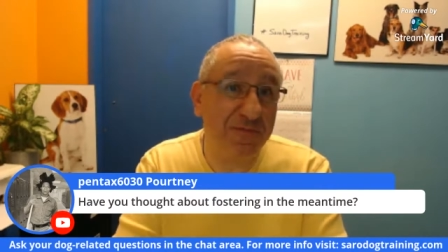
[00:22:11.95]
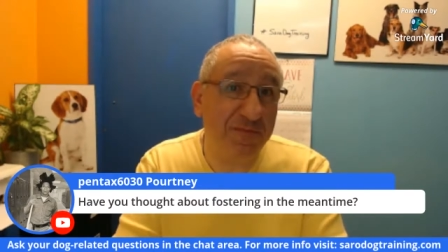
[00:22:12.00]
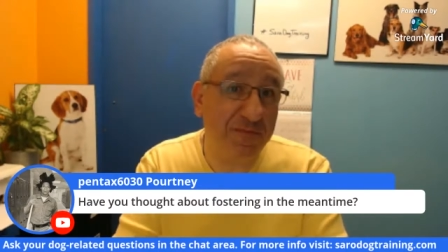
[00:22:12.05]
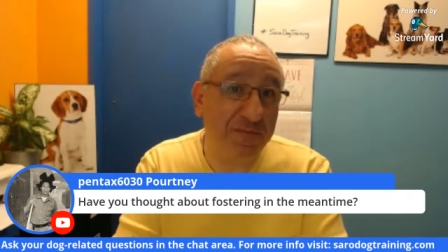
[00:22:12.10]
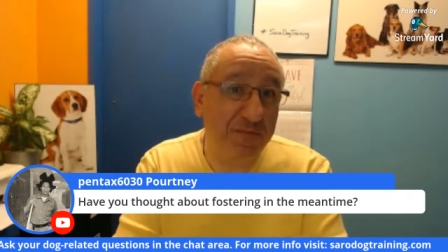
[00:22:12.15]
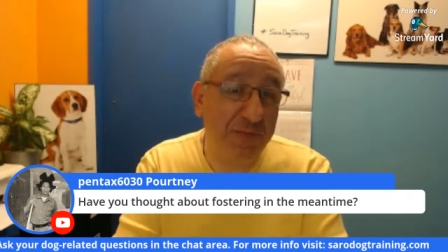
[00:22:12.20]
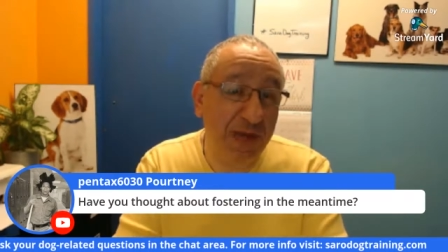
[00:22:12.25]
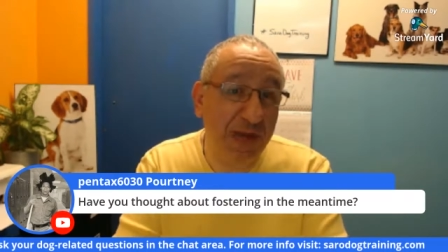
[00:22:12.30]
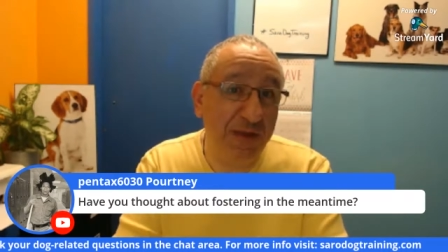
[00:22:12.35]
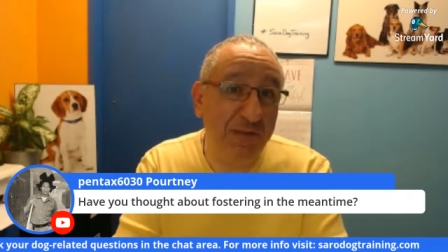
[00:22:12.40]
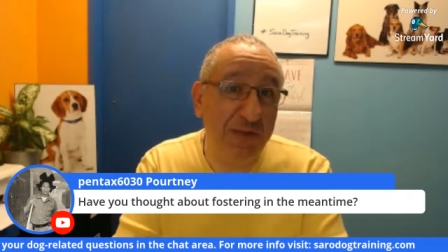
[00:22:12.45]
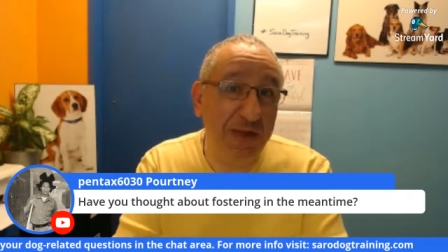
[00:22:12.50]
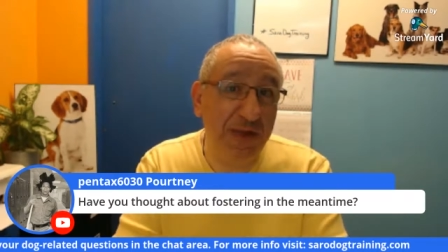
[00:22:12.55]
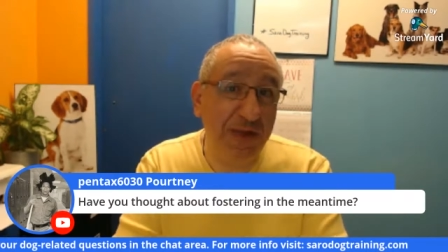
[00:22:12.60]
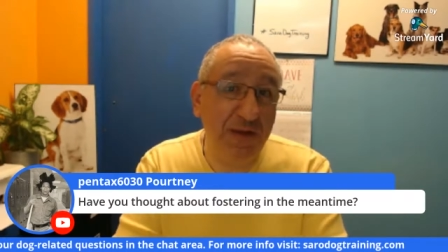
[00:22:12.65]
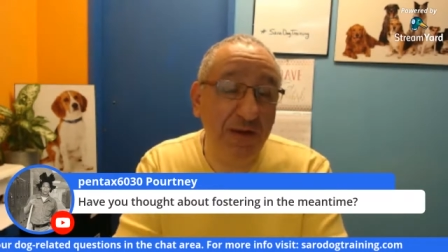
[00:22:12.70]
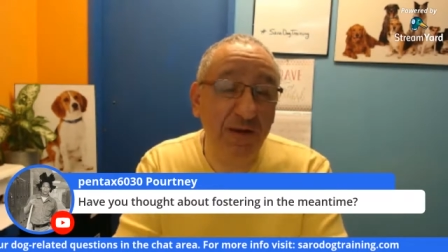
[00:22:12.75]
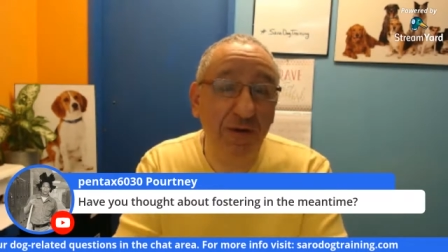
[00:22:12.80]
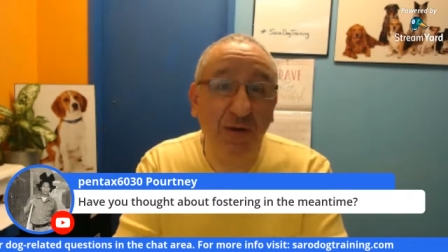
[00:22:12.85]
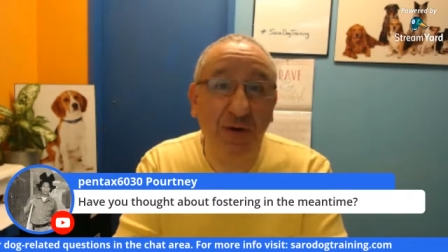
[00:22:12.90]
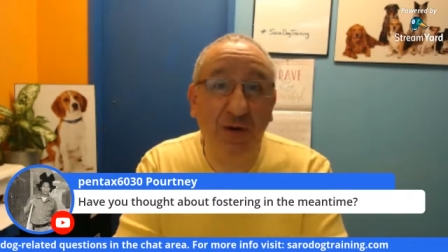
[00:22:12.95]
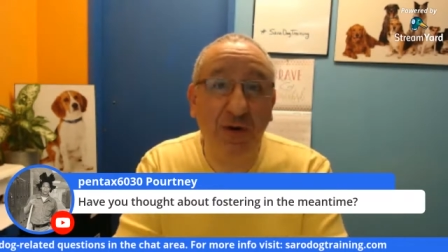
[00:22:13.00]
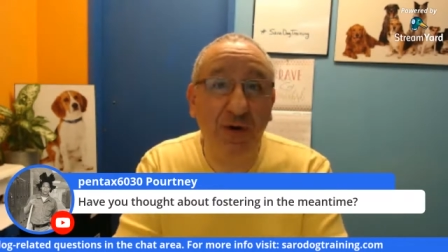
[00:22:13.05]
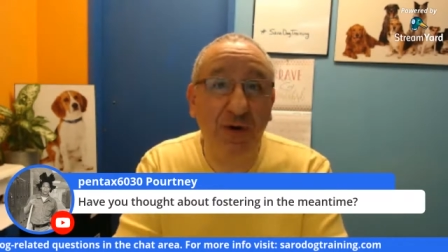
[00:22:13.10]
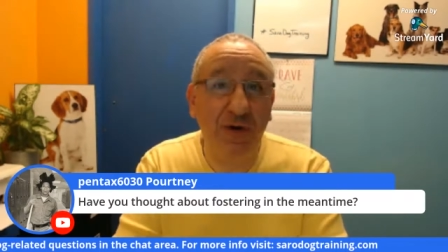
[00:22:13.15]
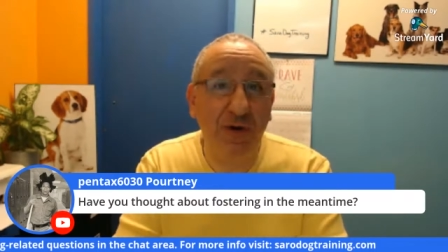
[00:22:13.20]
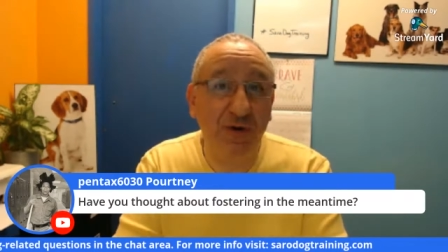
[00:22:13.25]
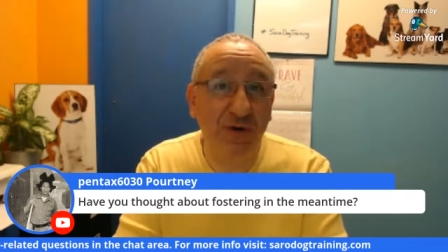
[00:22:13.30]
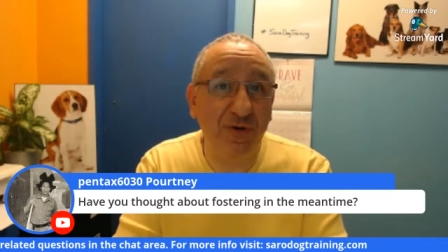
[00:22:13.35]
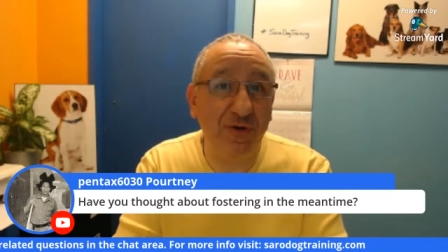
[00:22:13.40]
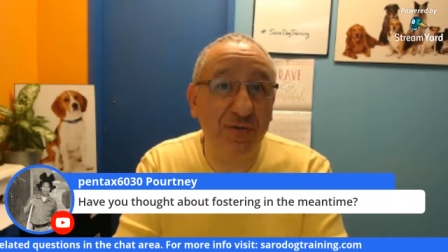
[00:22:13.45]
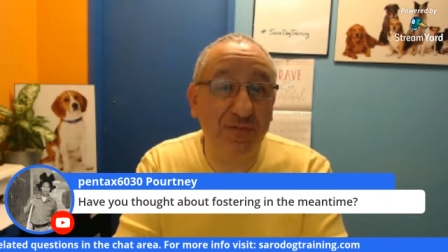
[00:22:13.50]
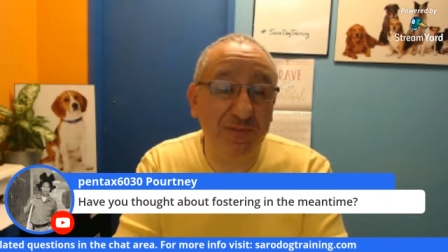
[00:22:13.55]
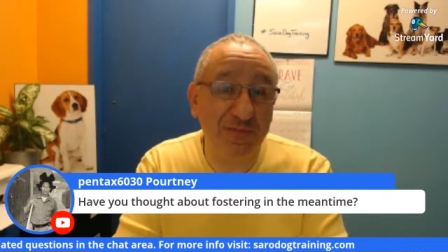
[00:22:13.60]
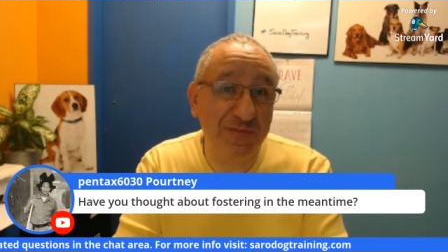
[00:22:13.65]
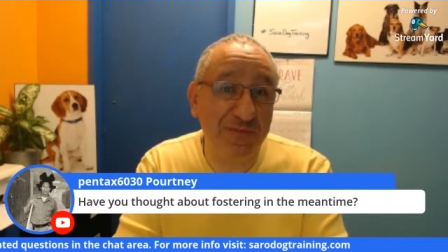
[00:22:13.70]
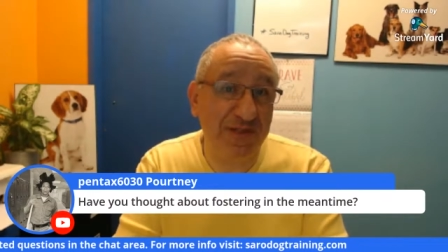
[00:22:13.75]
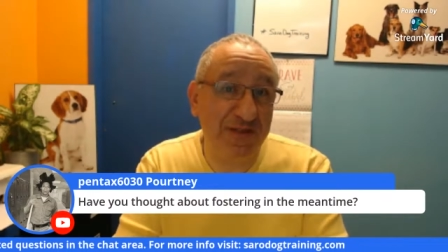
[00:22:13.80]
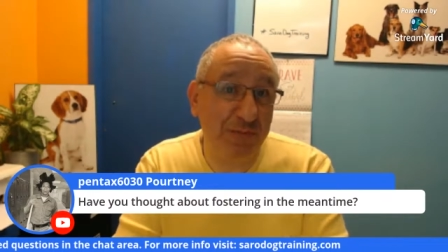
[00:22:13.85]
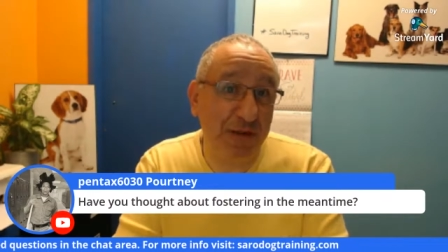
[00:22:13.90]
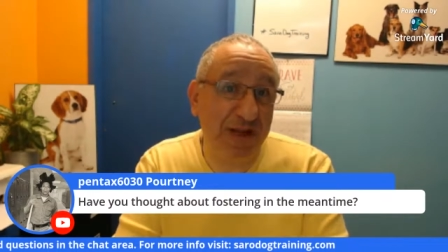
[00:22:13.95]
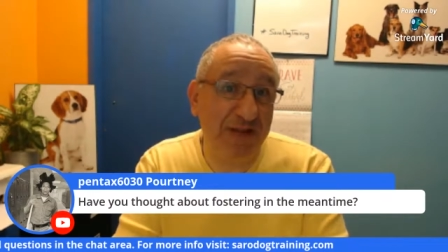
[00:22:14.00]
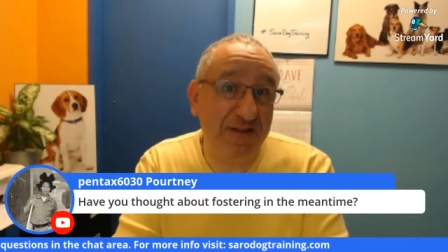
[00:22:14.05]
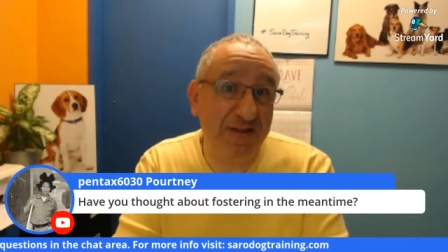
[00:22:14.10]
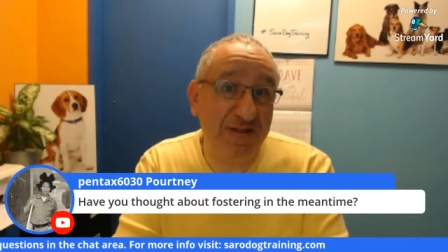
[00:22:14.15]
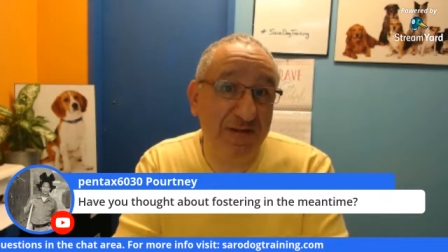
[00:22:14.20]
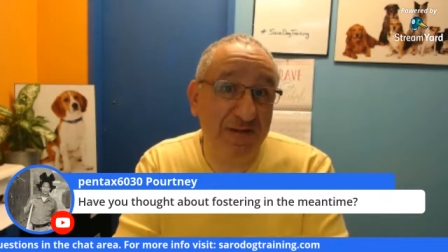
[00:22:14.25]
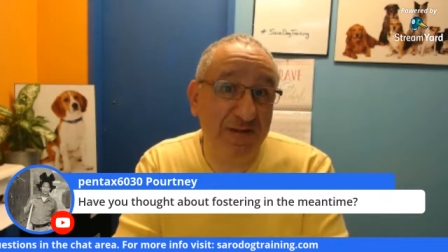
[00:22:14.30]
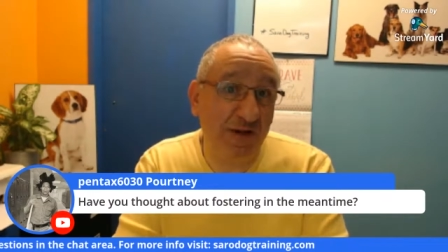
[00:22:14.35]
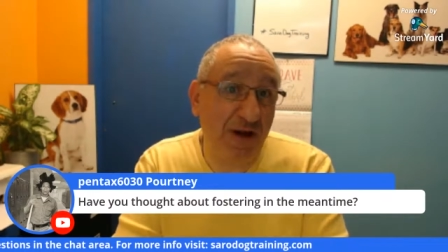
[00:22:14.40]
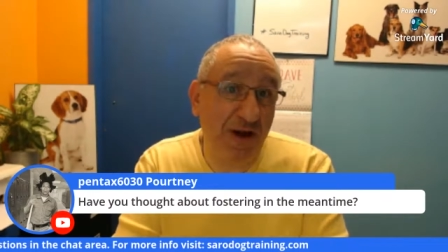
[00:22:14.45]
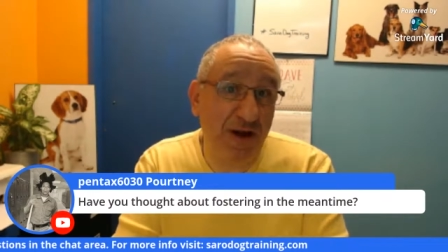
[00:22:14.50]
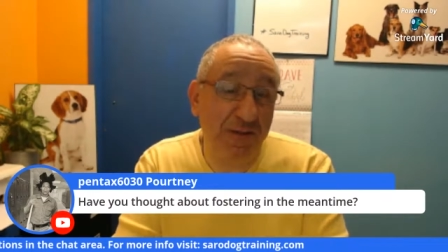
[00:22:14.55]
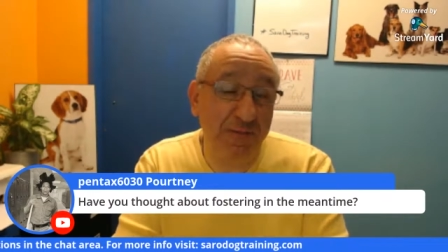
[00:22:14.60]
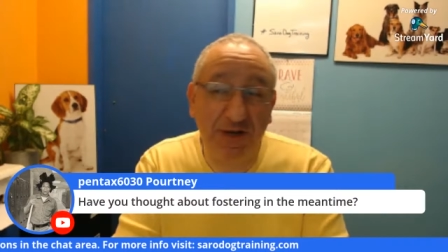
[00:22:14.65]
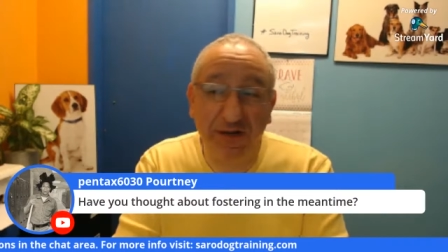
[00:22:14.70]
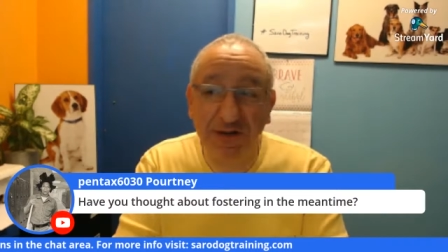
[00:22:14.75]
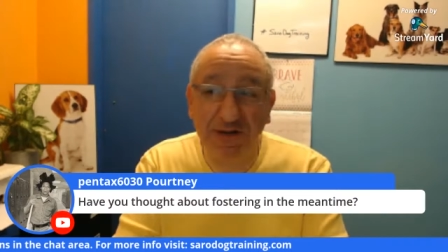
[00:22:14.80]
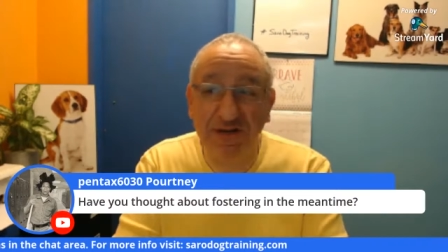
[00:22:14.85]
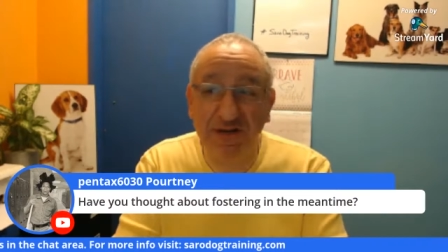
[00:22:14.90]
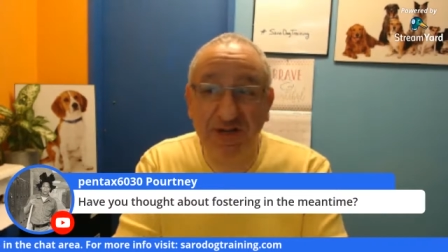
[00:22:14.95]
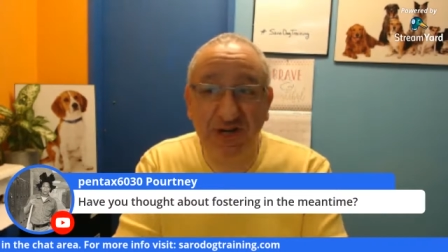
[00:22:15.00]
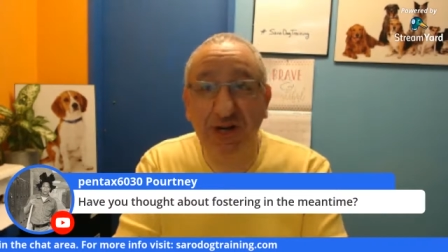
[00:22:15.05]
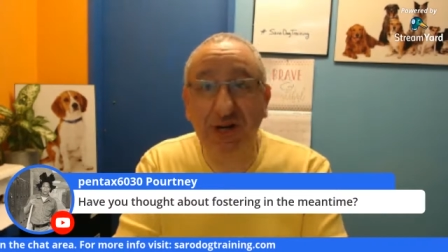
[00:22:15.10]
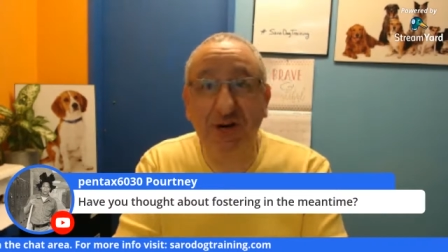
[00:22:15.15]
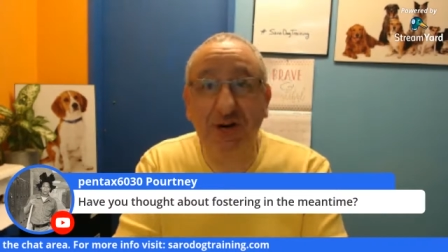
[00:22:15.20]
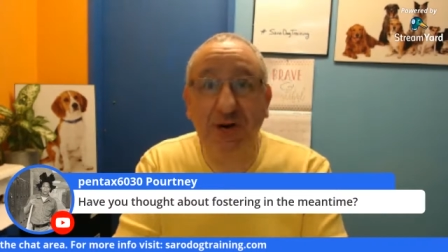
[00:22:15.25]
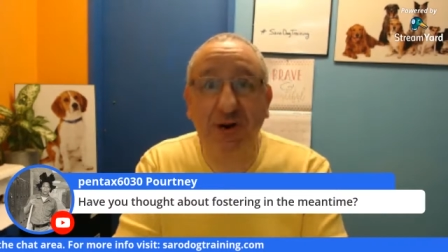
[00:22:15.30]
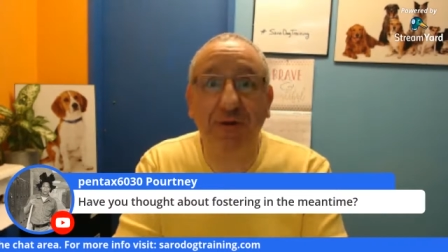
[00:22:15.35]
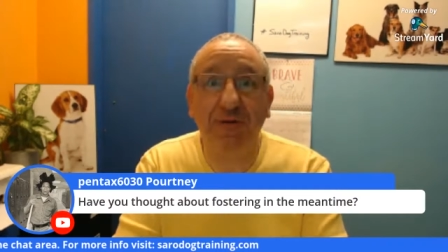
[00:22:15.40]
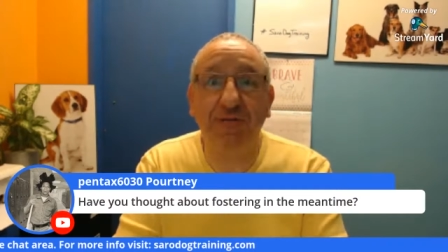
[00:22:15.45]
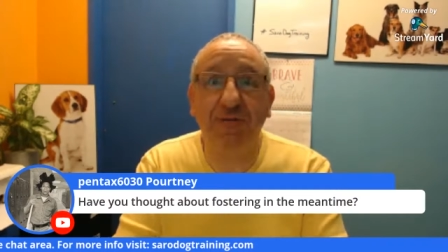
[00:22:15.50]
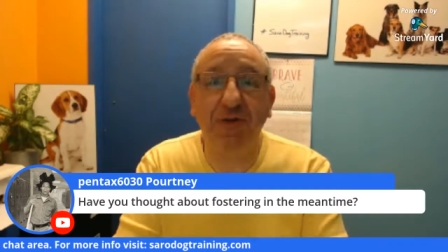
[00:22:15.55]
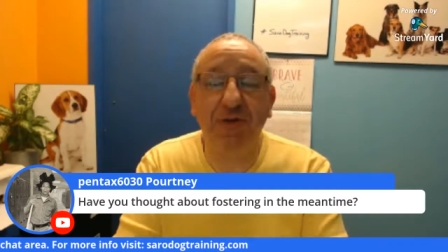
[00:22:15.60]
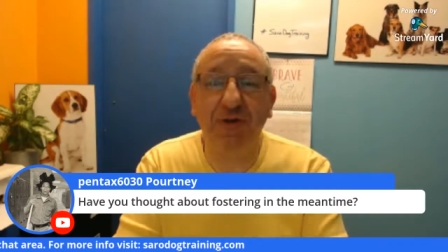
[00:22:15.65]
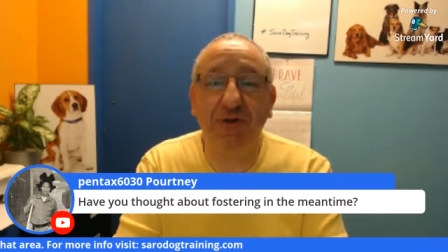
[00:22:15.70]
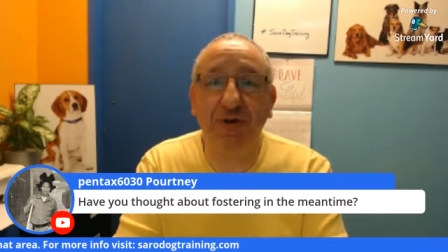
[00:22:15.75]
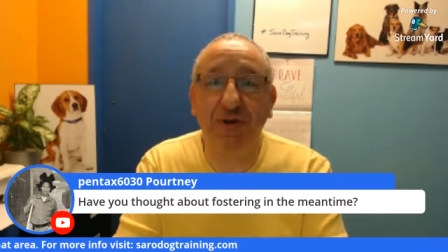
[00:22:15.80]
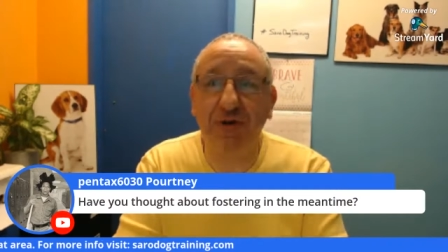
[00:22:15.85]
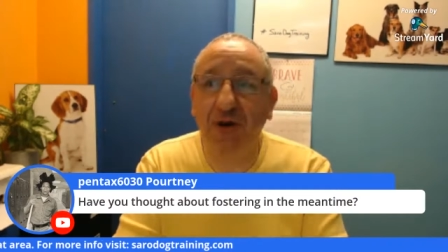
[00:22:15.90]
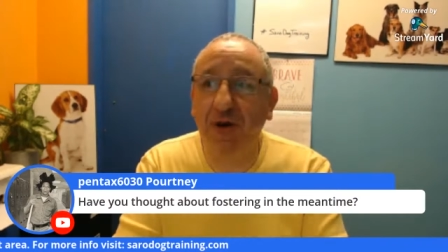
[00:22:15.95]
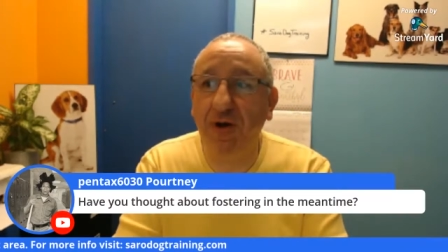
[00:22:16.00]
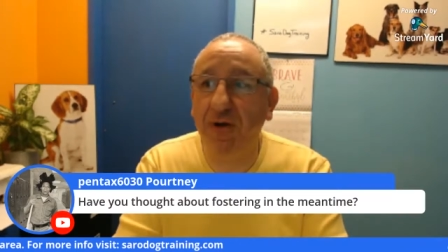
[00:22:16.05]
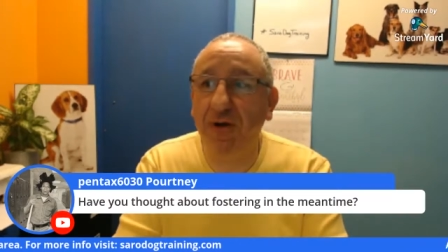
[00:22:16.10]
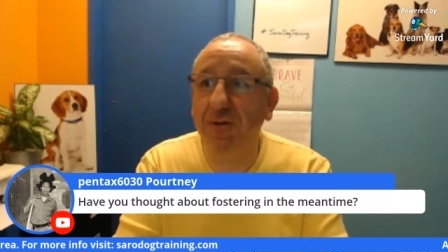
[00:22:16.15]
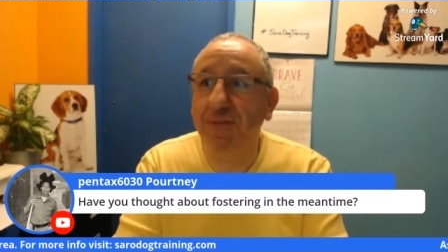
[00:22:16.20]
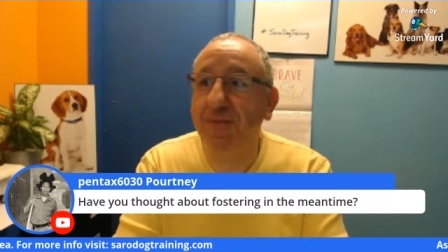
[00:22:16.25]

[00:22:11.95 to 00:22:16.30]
maybe, or, you know, spend time in general with your dog?